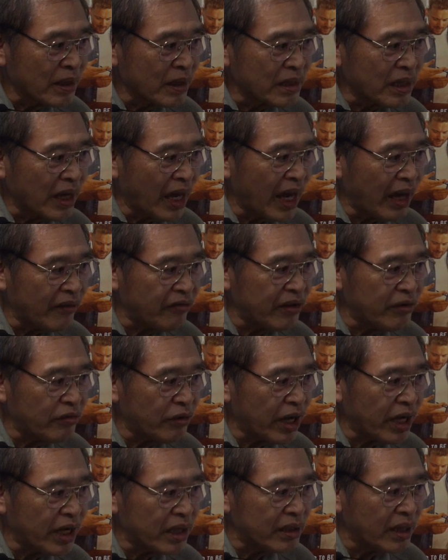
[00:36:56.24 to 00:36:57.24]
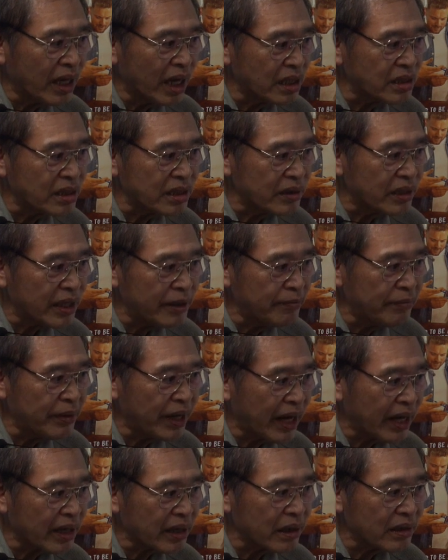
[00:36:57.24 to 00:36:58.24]
The heavy rain has an
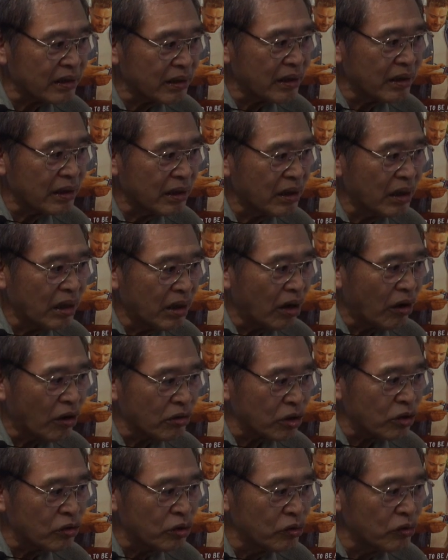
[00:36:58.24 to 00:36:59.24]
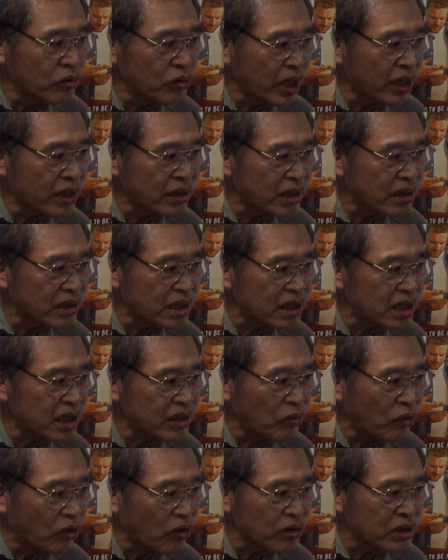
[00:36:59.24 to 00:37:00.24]
impact on cooling the
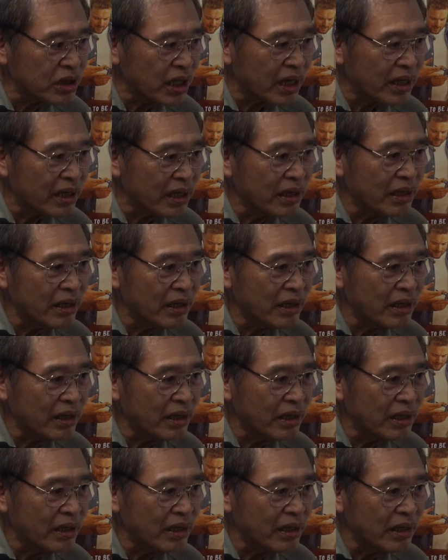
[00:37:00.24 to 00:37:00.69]
seawater.